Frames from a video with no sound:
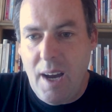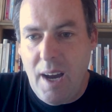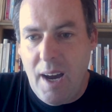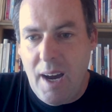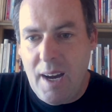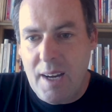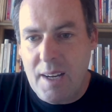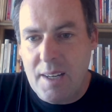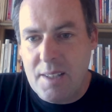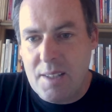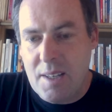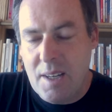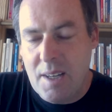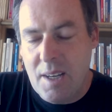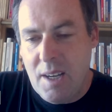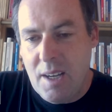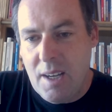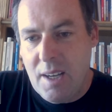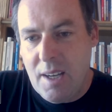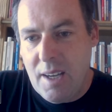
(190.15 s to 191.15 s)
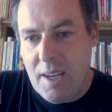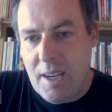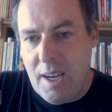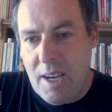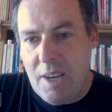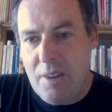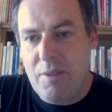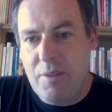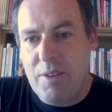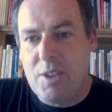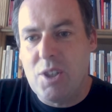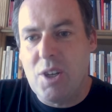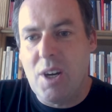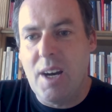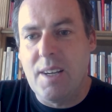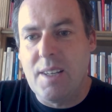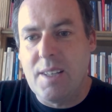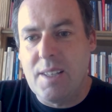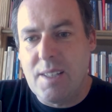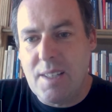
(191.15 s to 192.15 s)
And if a
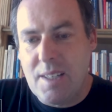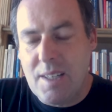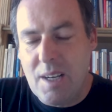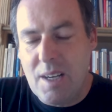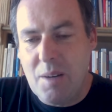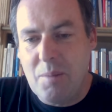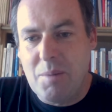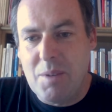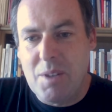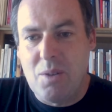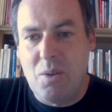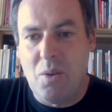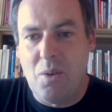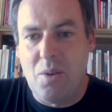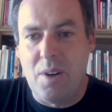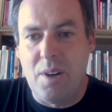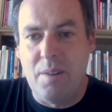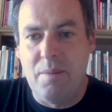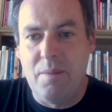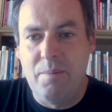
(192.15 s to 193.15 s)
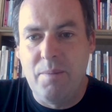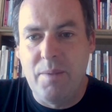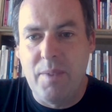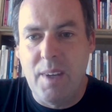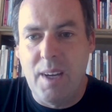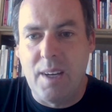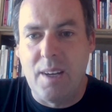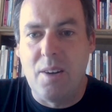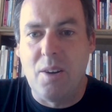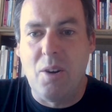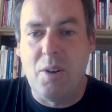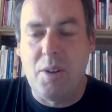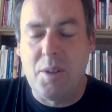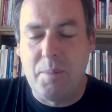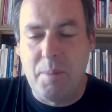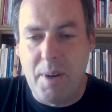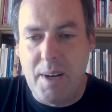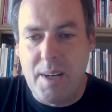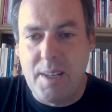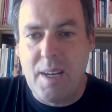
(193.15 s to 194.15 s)
child has a sleep disorder, it can cause
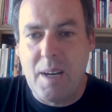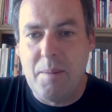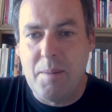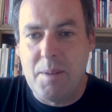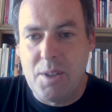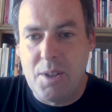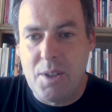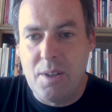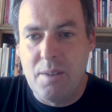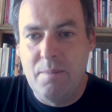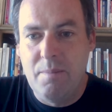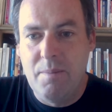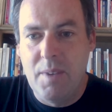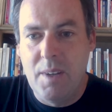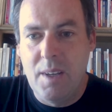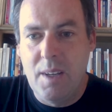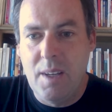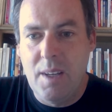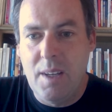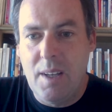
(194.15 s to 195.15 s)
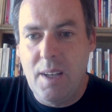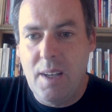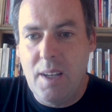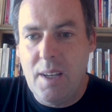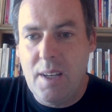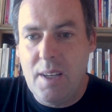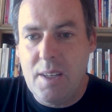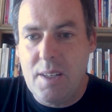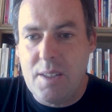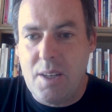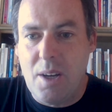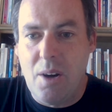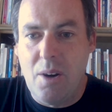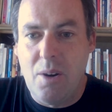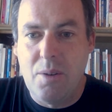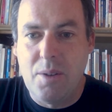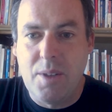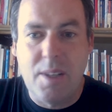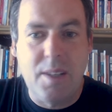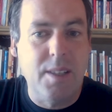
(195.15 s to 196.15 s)
brain damage.
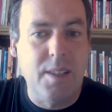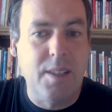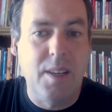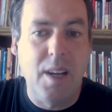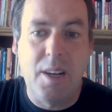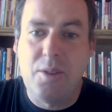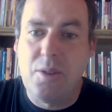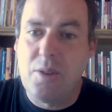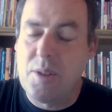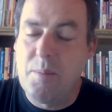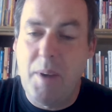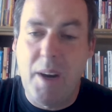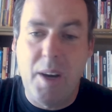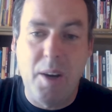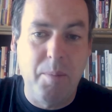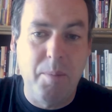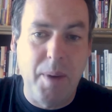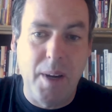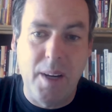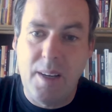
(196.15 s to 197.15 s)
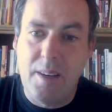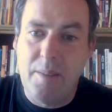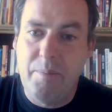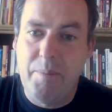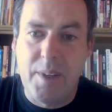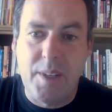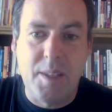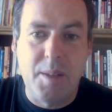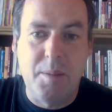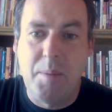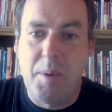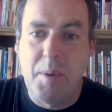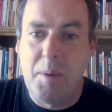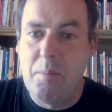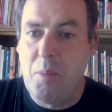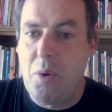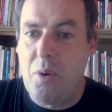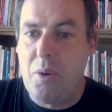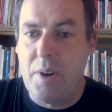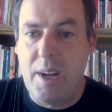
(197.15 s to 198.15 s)
So this is not just my opinion, this has been
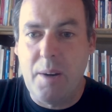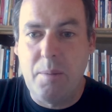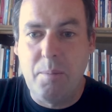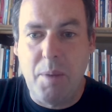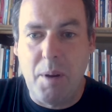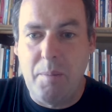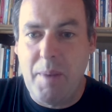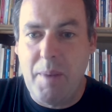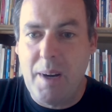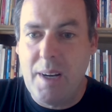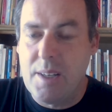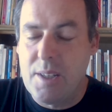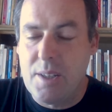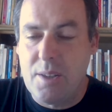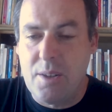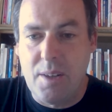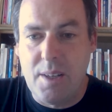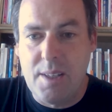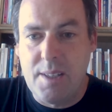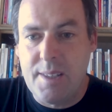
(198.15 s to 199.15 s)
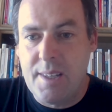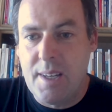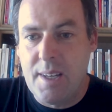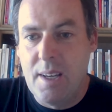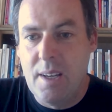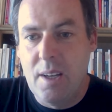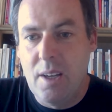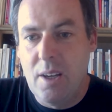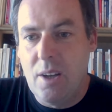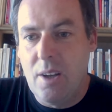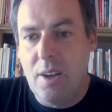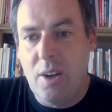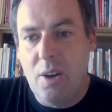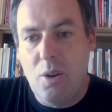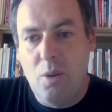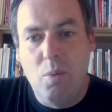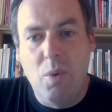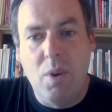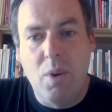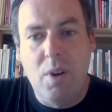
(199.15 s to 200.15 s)
borne out by many studies.
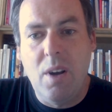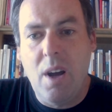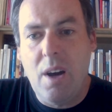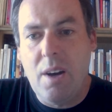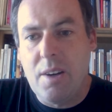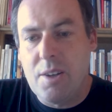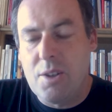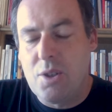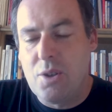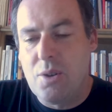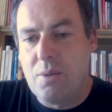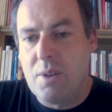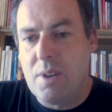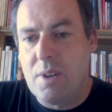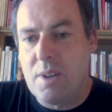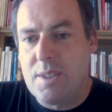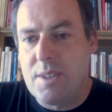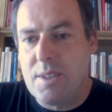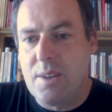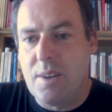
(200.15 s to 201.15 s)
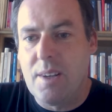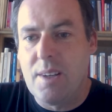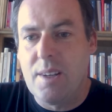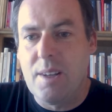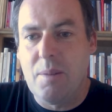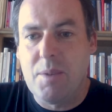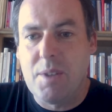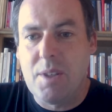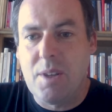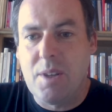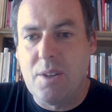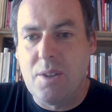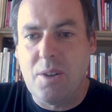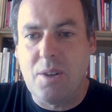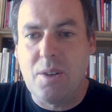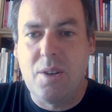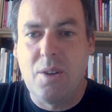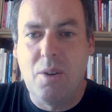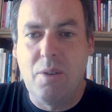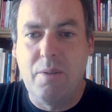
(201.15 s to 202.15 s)
One longitudinal study that was
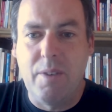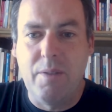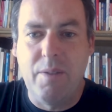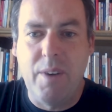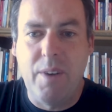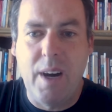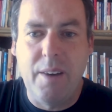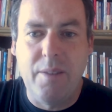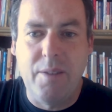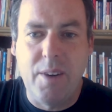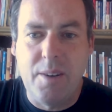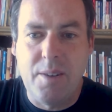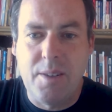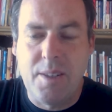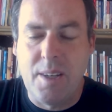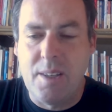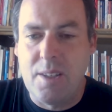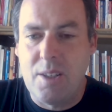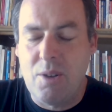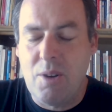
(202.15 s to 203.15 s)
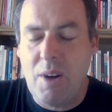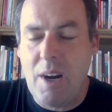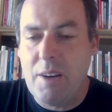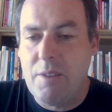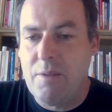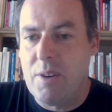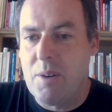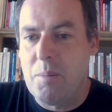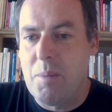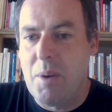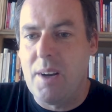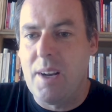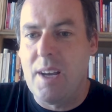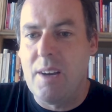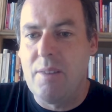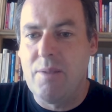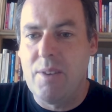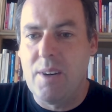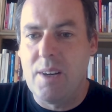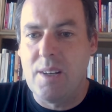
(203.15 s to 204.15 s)
conducted over five years in Stratford upon
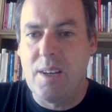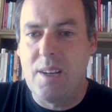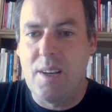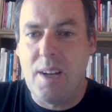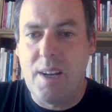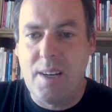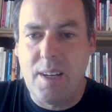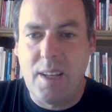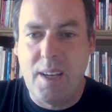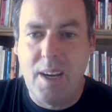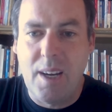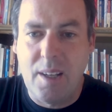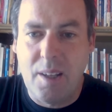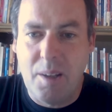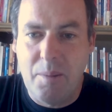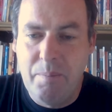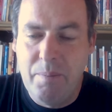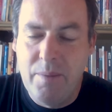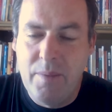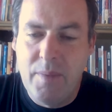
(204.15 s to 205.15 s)
Avon in the United Kingdom